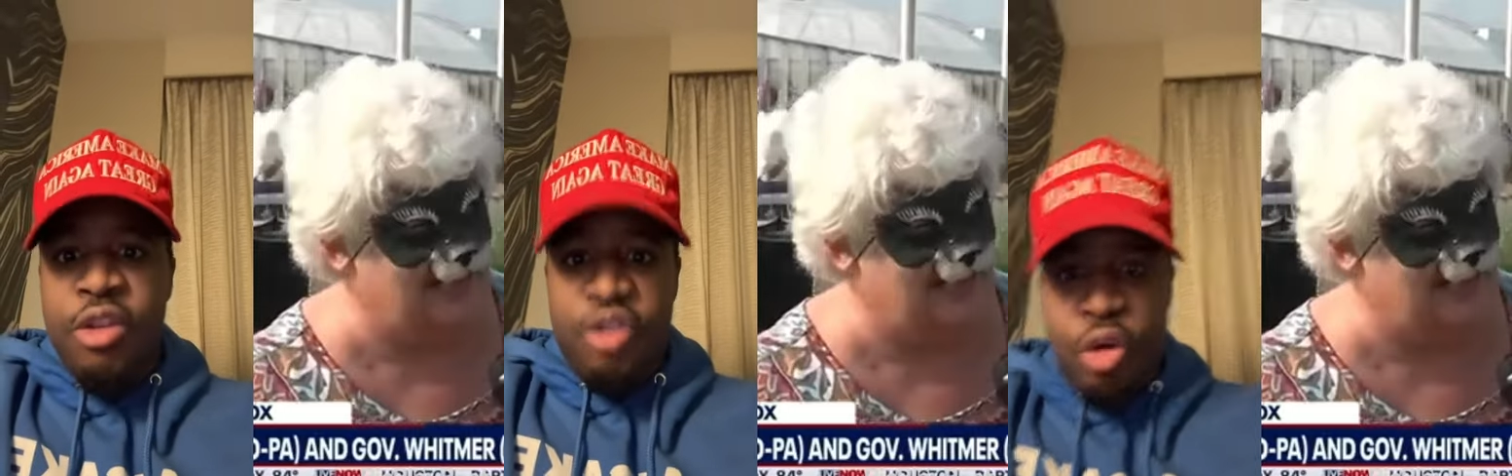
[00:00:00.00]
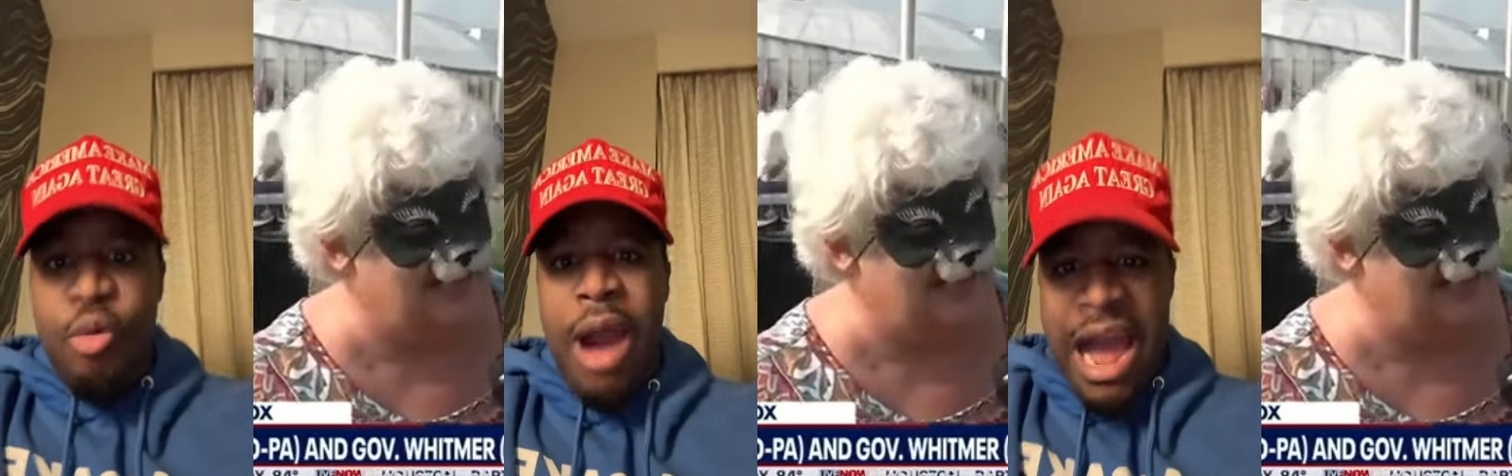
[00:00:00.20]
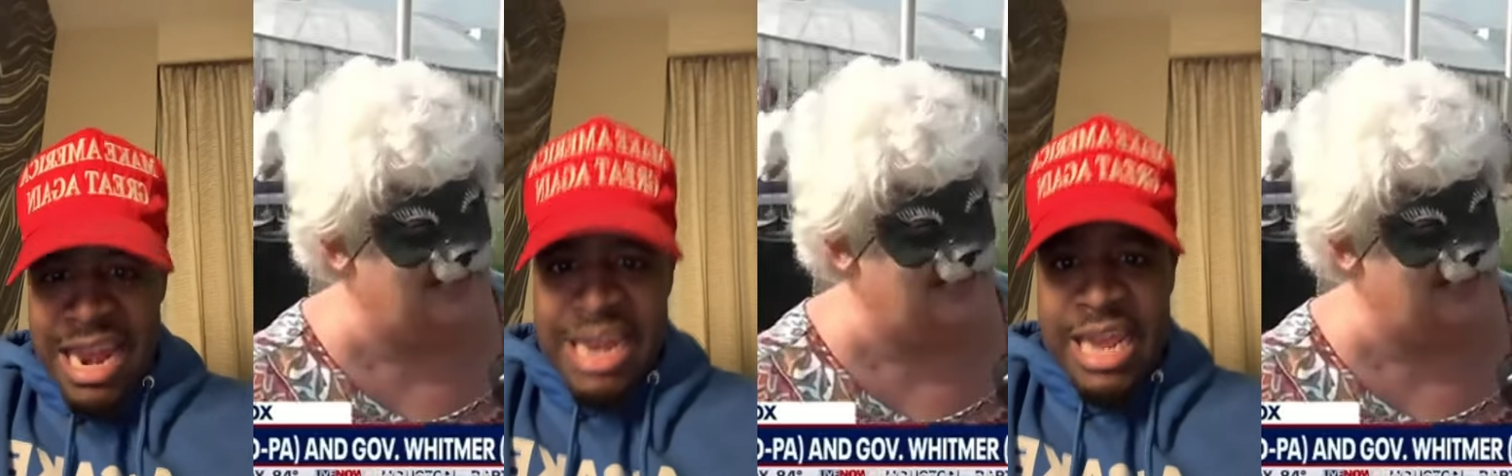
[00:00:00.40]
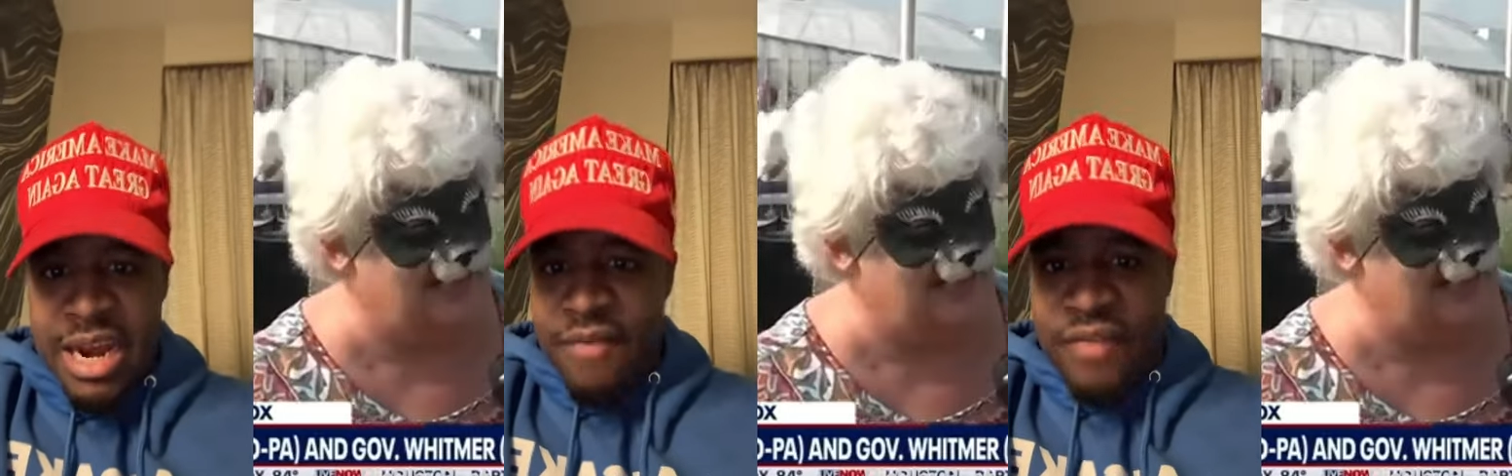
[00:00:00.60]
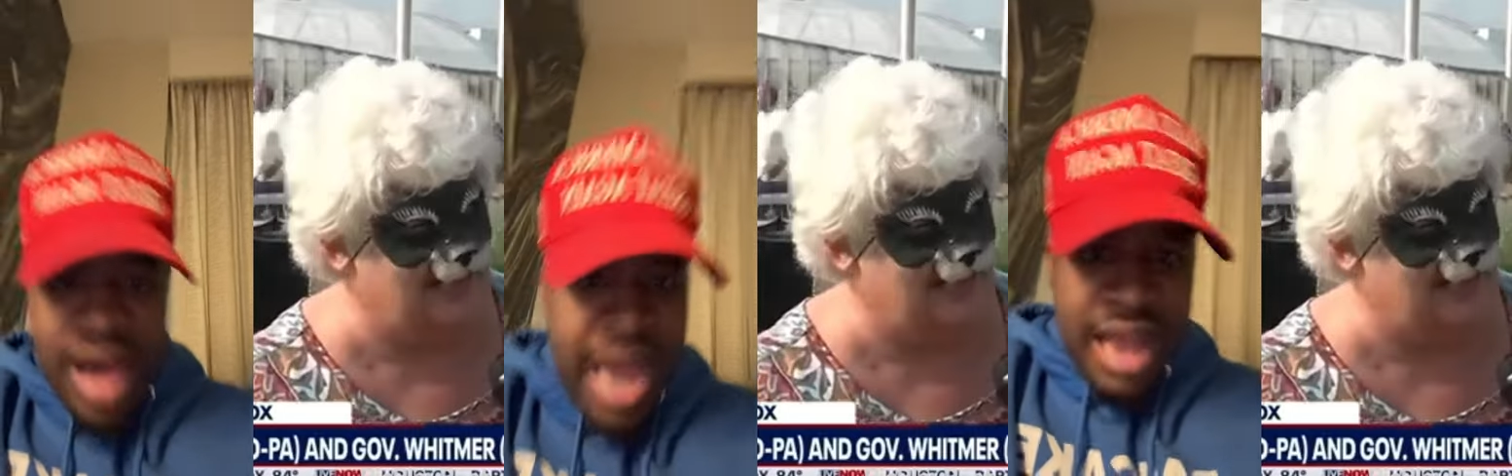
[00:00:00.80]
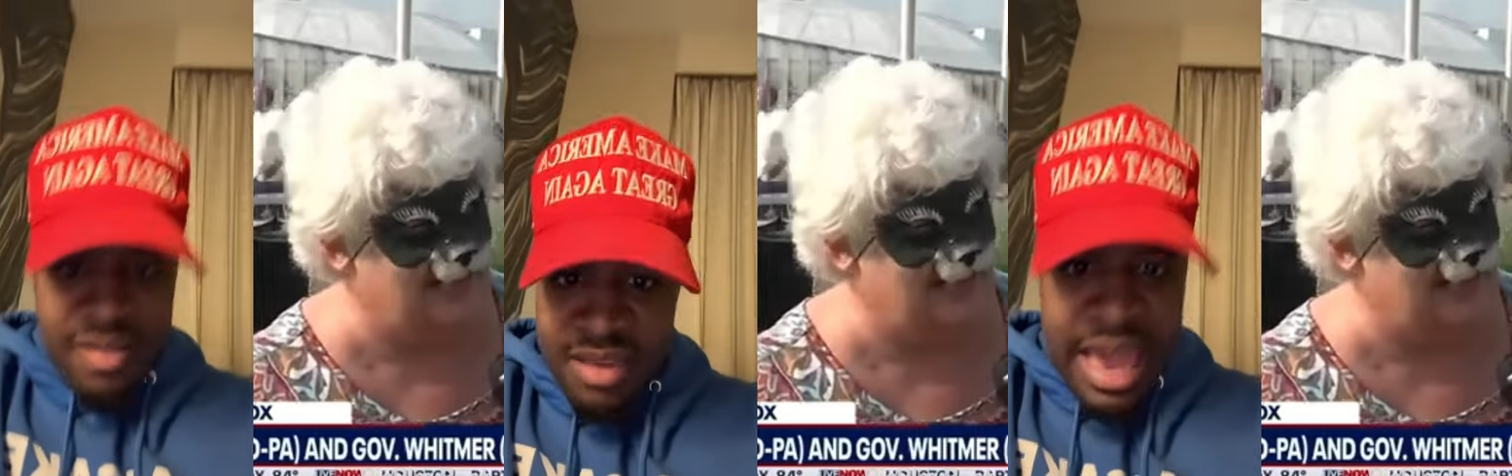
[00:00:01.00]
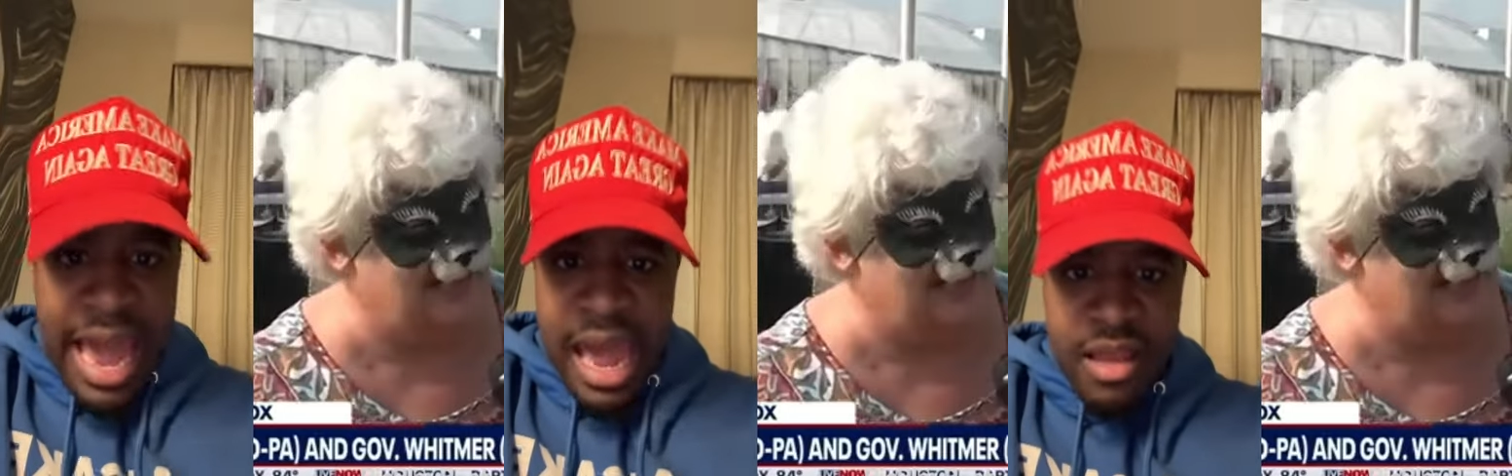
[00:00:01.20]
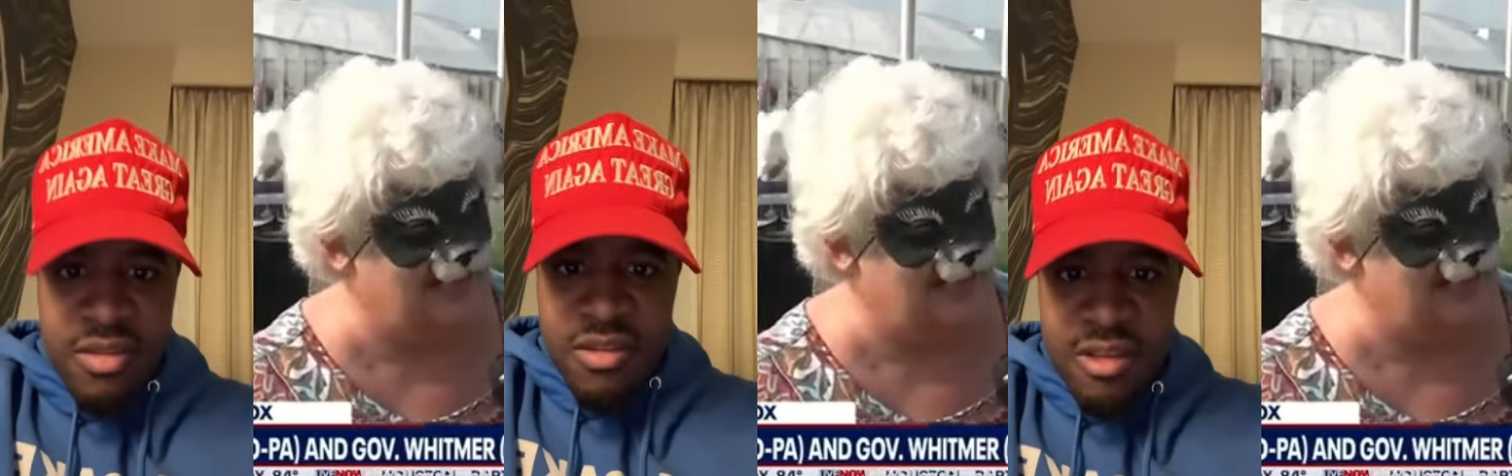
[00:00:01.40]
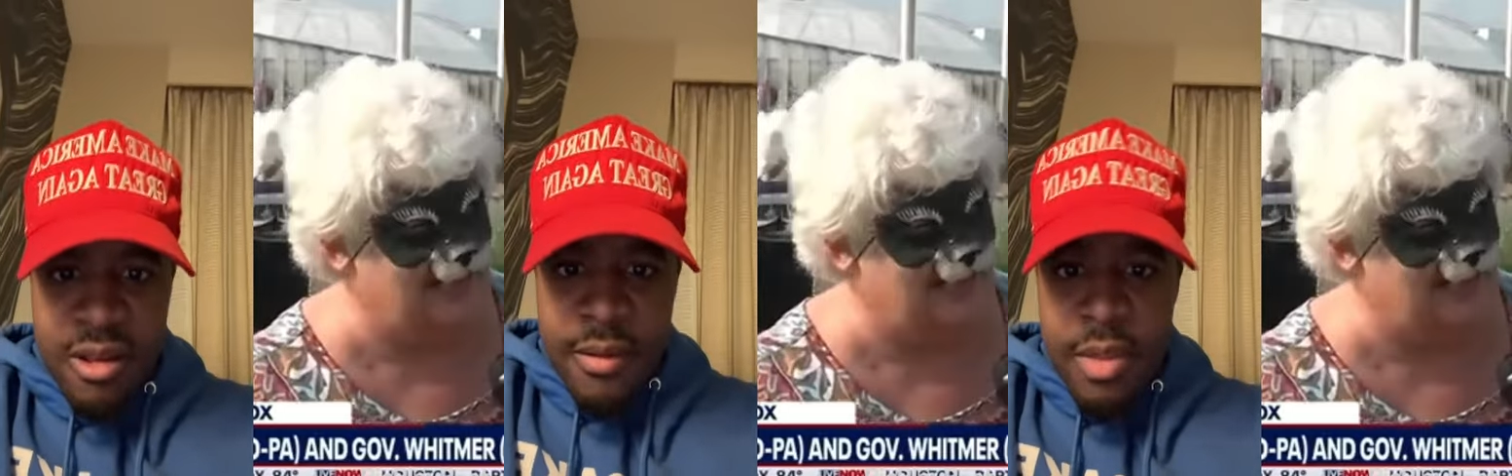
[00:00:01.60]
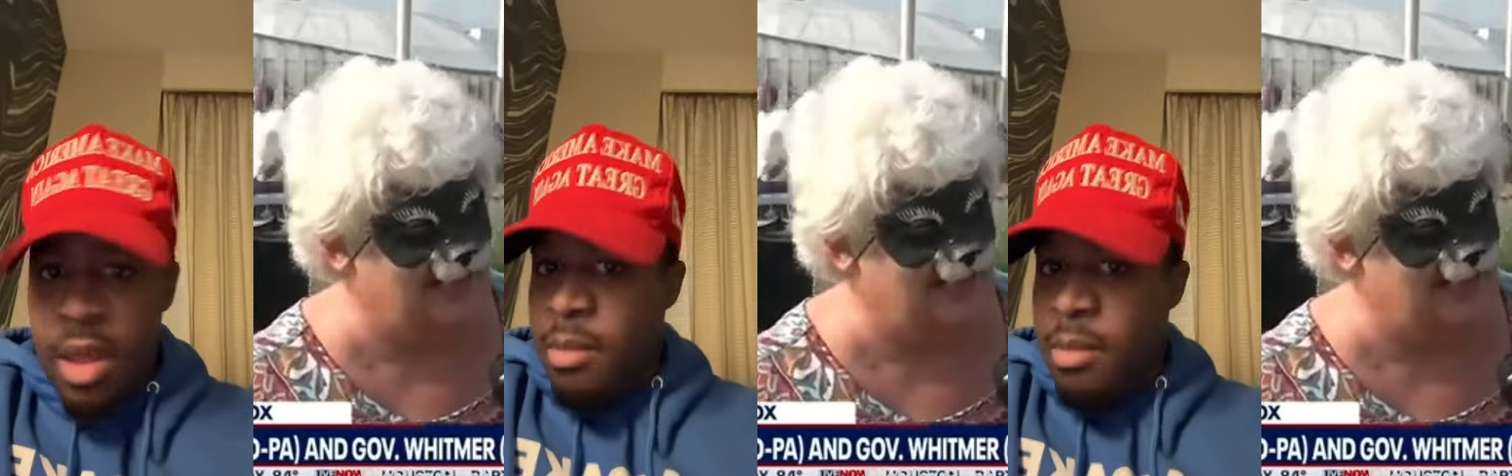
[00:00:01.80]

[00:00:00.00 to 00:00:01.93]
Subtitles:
to identify as cats?